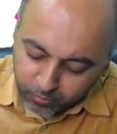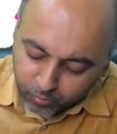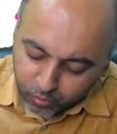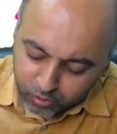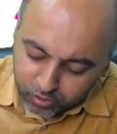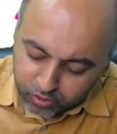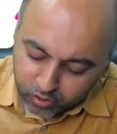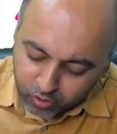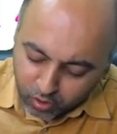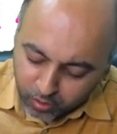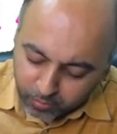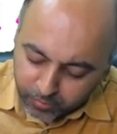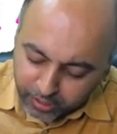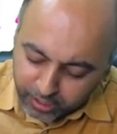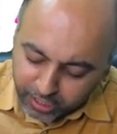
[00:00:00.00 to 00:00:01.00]
most
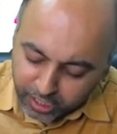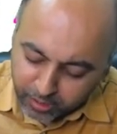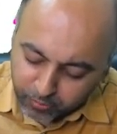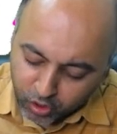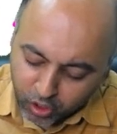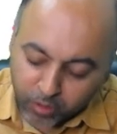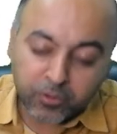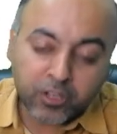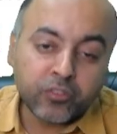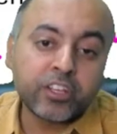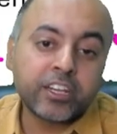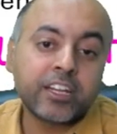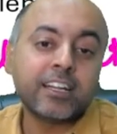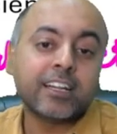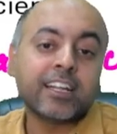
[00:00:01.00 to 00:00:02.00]
common abnormal
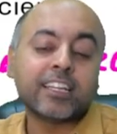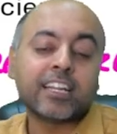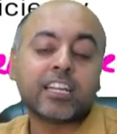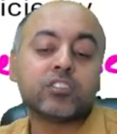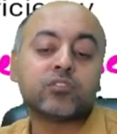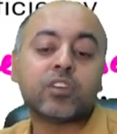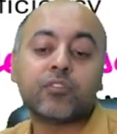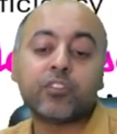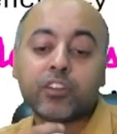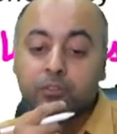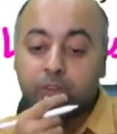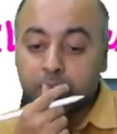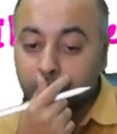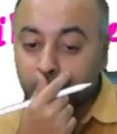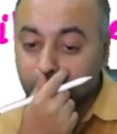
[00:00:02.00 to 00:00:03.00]
variant, and that is why
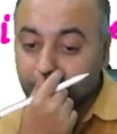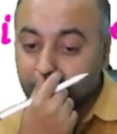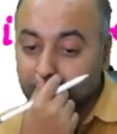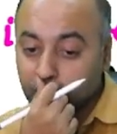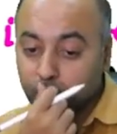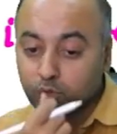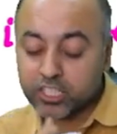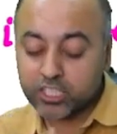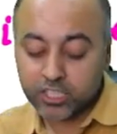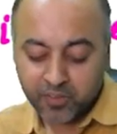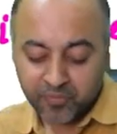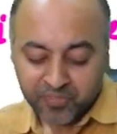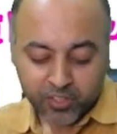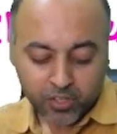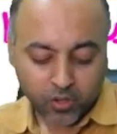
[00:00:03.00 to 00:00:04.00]
frequently you'll get the
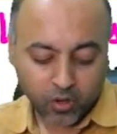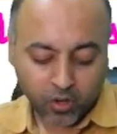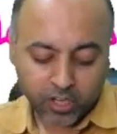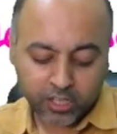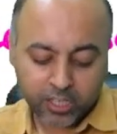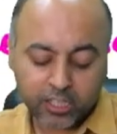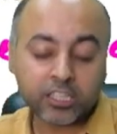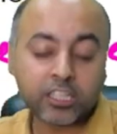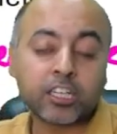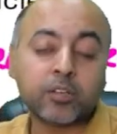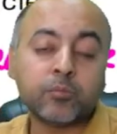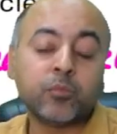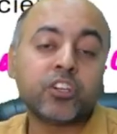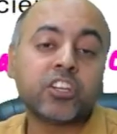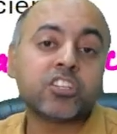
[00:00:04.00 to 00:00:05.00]
question on
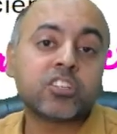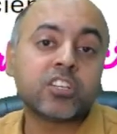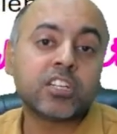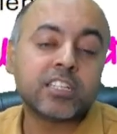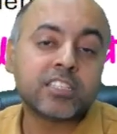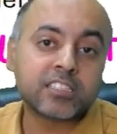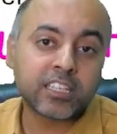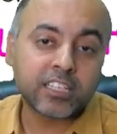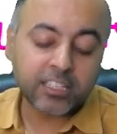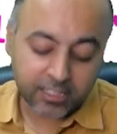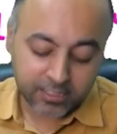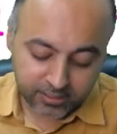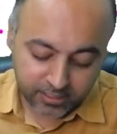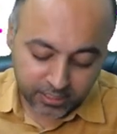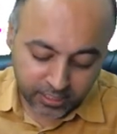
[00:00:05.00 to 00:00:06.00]
the mutation in
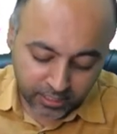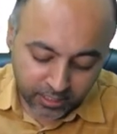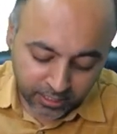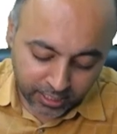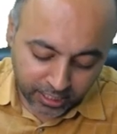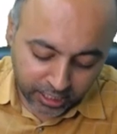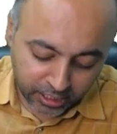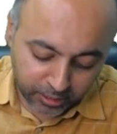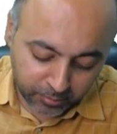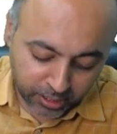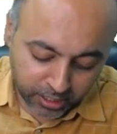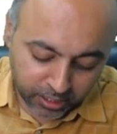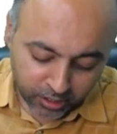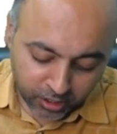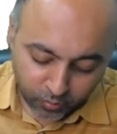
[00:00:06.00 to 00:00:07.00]
sickle cell
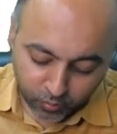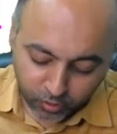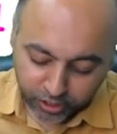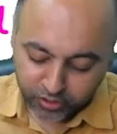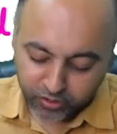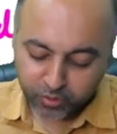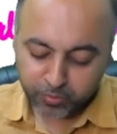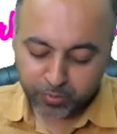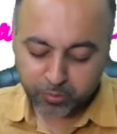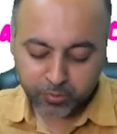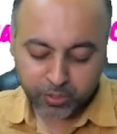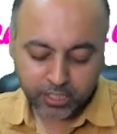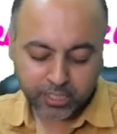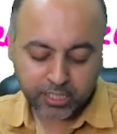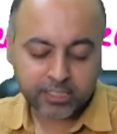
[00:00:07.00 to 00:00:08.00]
anemia. What you have to
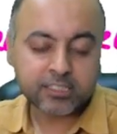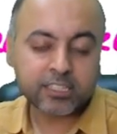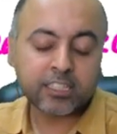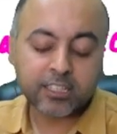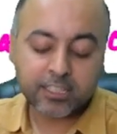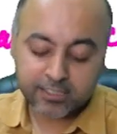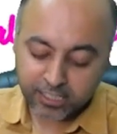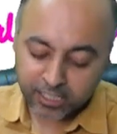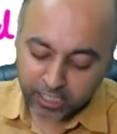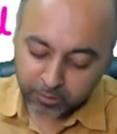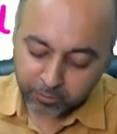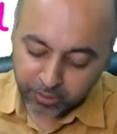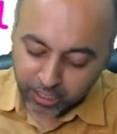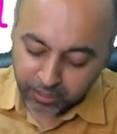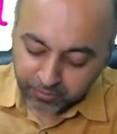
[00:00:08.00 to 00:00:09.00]
remember, in sickle cell
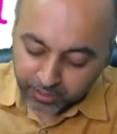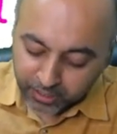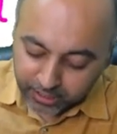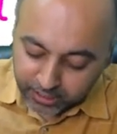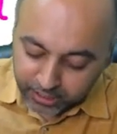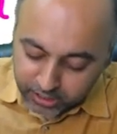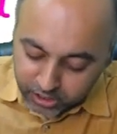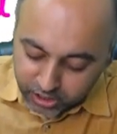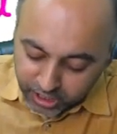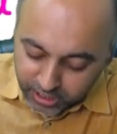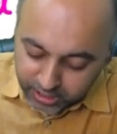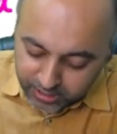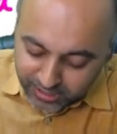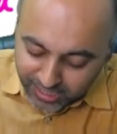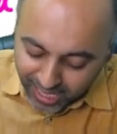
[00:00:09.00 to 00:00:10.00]
anemia, the
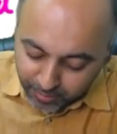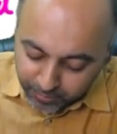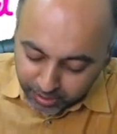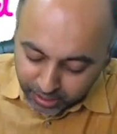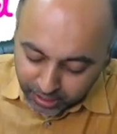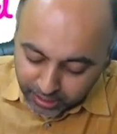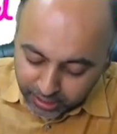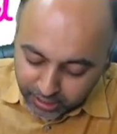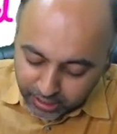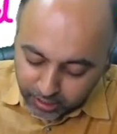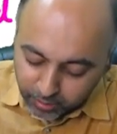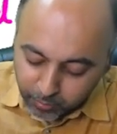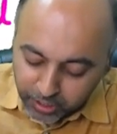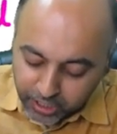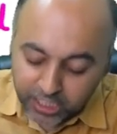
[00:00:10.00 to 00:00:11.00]
change is happening
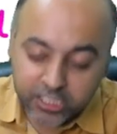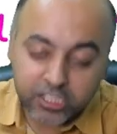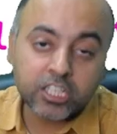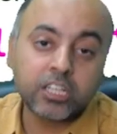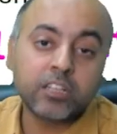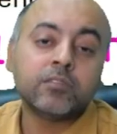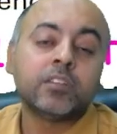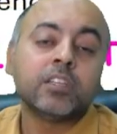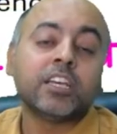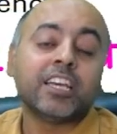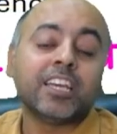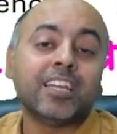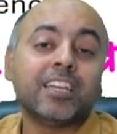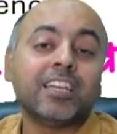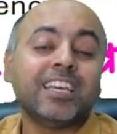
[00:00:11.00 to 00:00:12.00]
in beta chain.
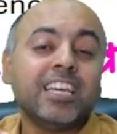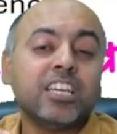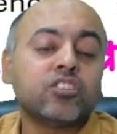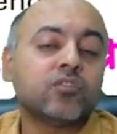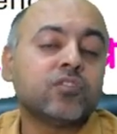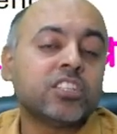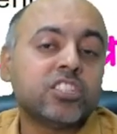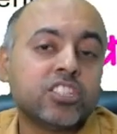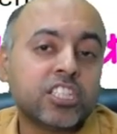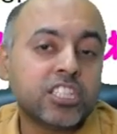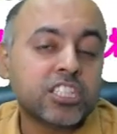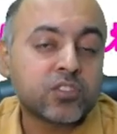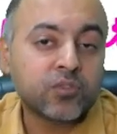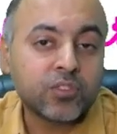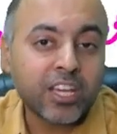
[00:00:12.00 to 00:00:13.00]
In each of the
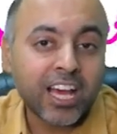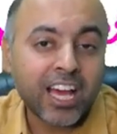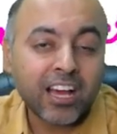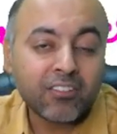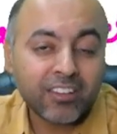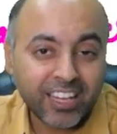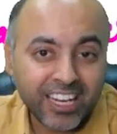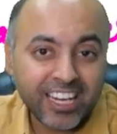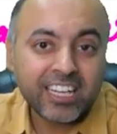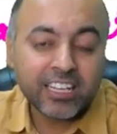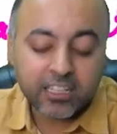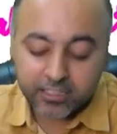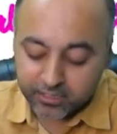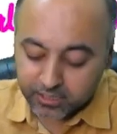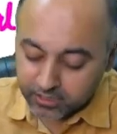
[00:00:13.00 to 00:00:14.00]
chains we have 8
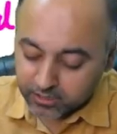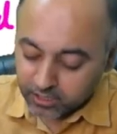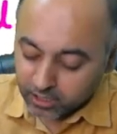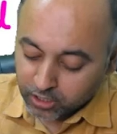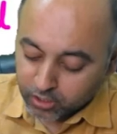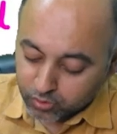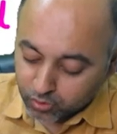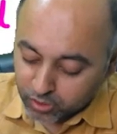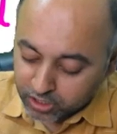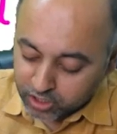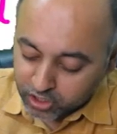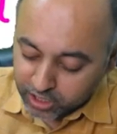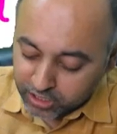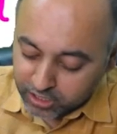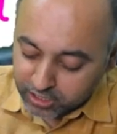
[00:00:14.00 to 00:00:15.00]
helices, so
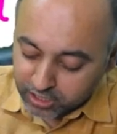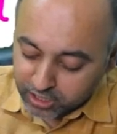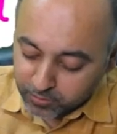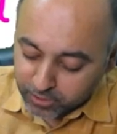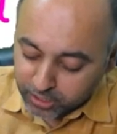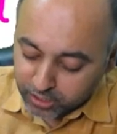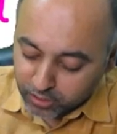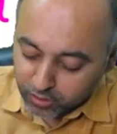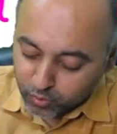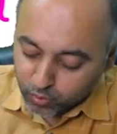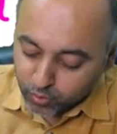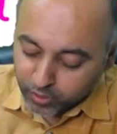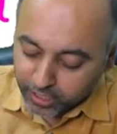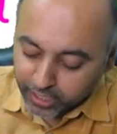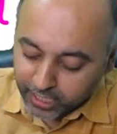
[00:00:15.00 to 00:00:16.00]
the change is limited
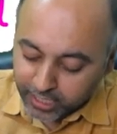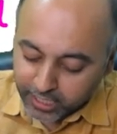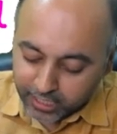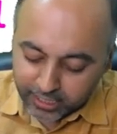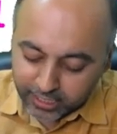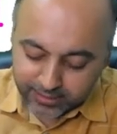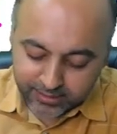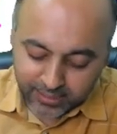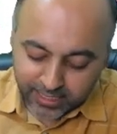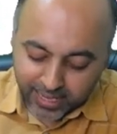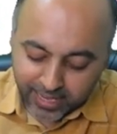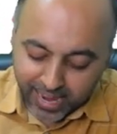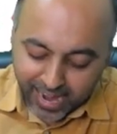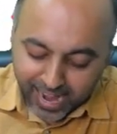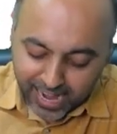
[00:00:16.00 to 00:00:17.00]
to a helix
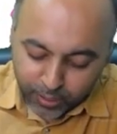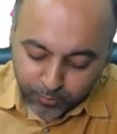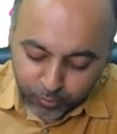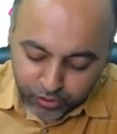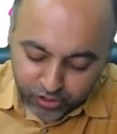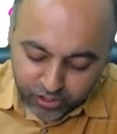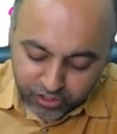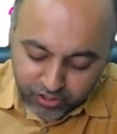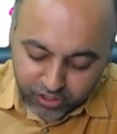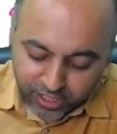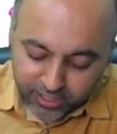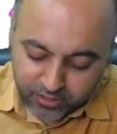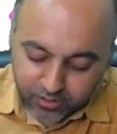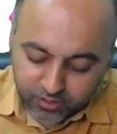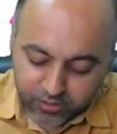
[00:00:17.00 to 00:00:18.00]
at position
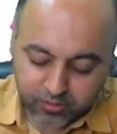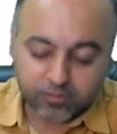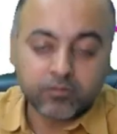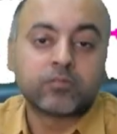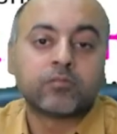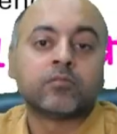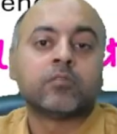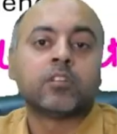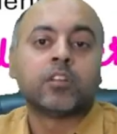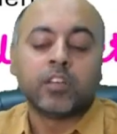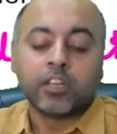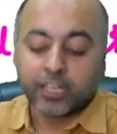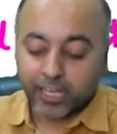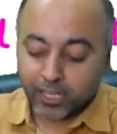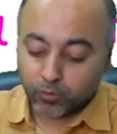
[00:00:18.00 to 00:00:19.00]
6.
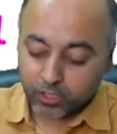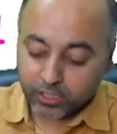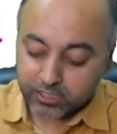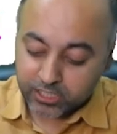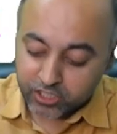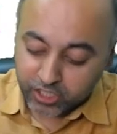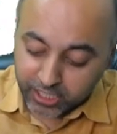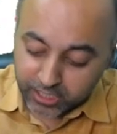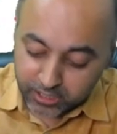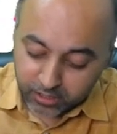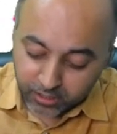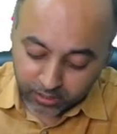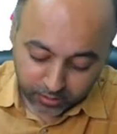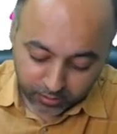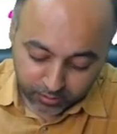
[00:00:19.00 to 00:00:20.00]
And what is the change?
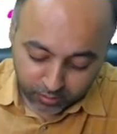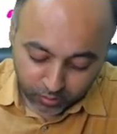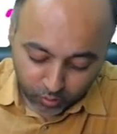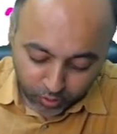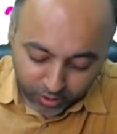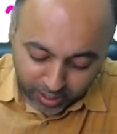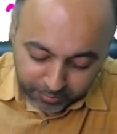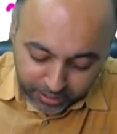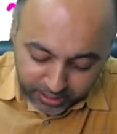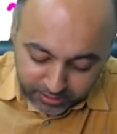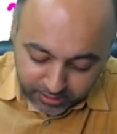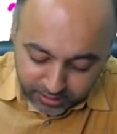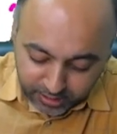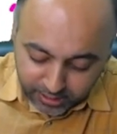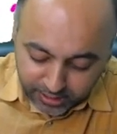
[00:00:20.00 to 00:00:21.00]
Glutamic
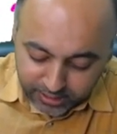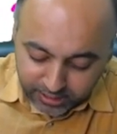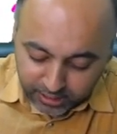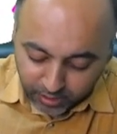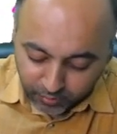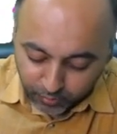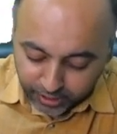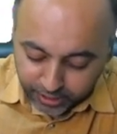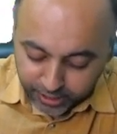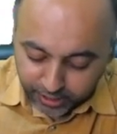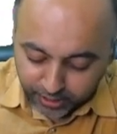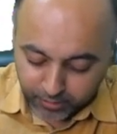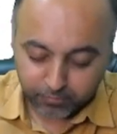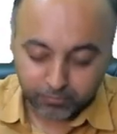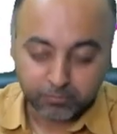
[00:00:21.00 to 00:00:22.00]
acid is
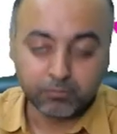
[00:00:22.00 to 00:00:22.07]
converted